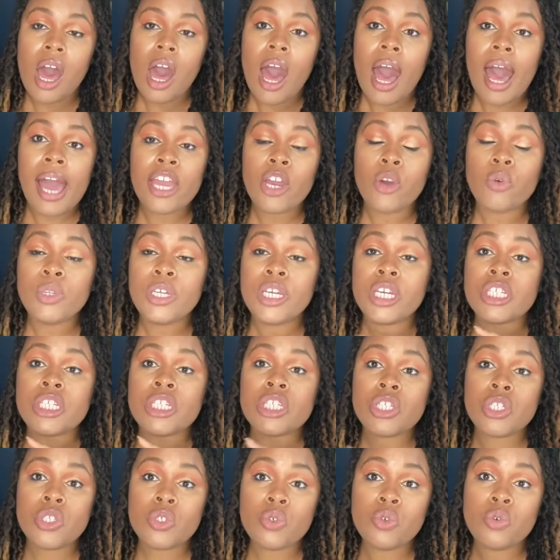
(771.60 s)
I only
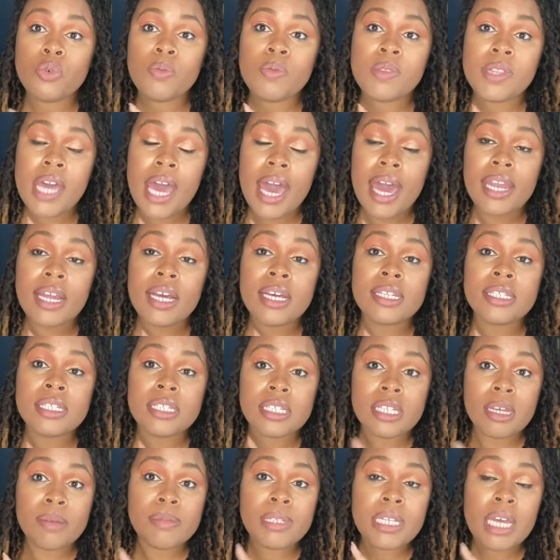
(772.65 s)
assume that
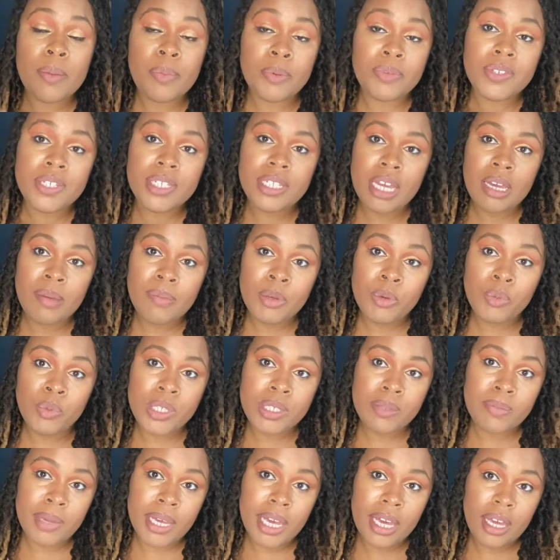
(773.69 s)
some type of statement
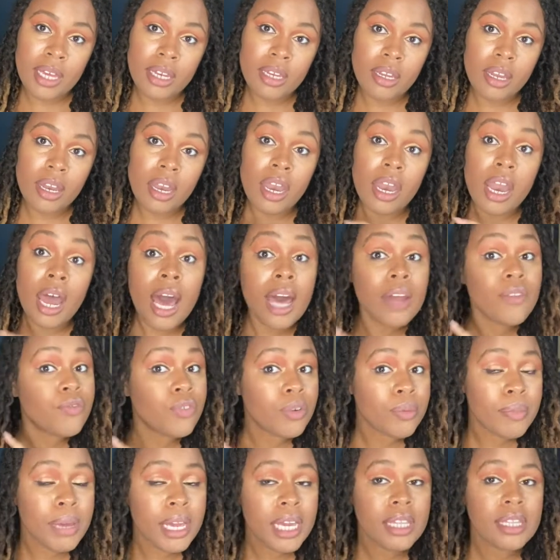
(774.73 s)
was made, not
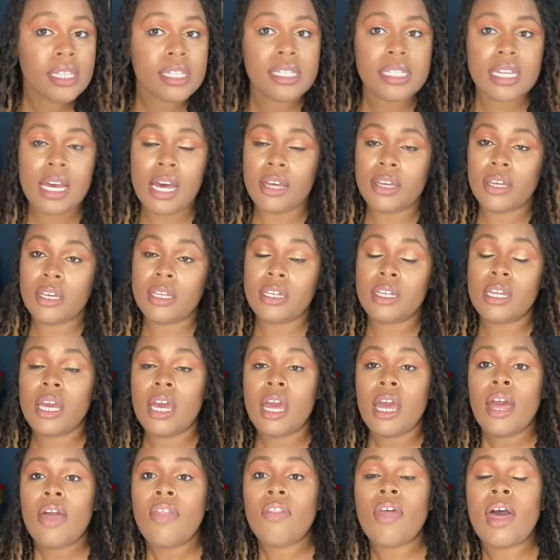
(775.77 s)
from Megan Thee Stallion,
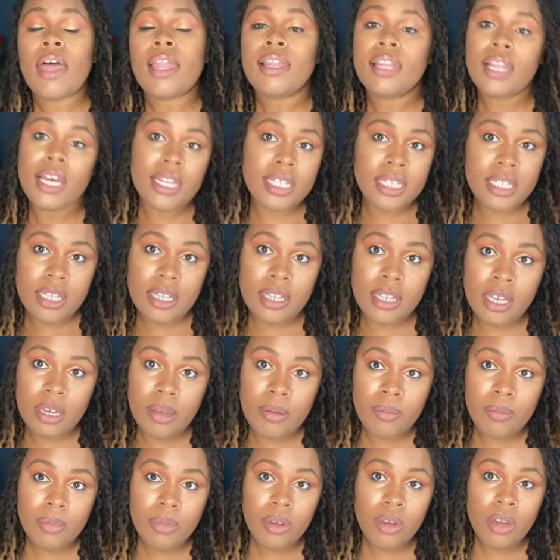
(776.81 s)
that led to
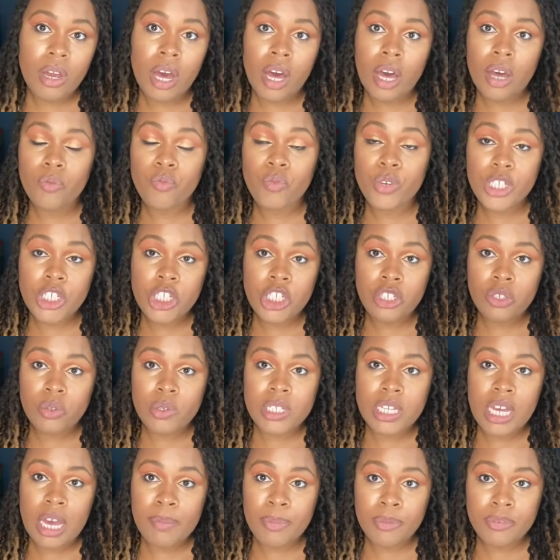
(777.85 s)
them reaching those
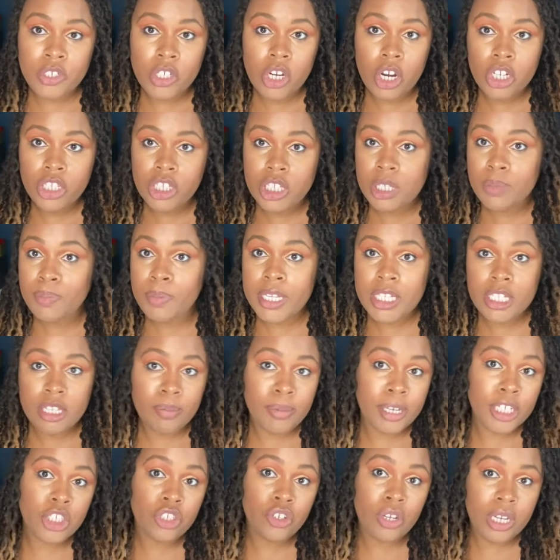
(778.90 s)
type of charges based on
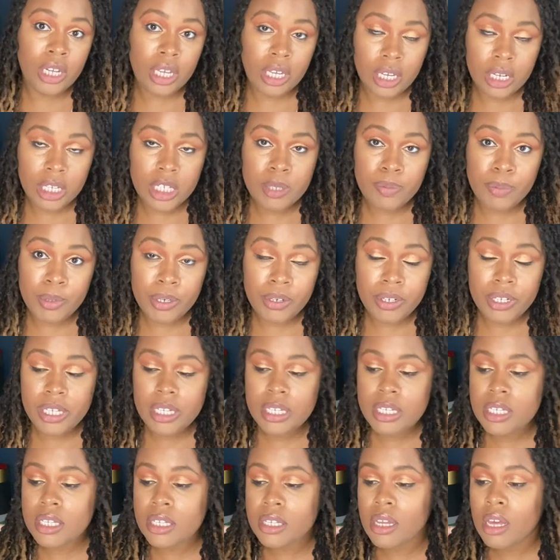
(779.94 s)
my training and
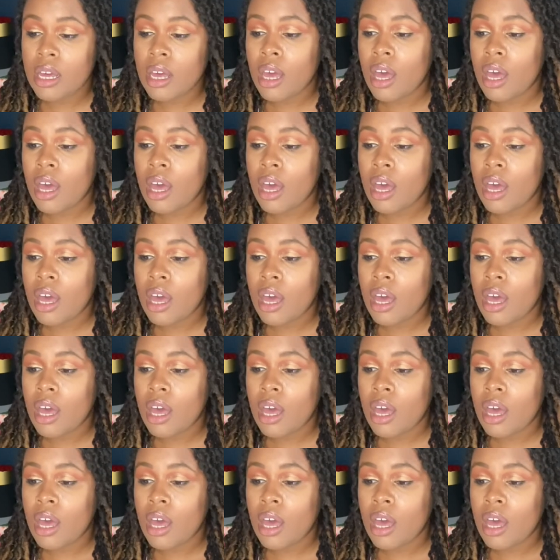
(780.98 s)
experience.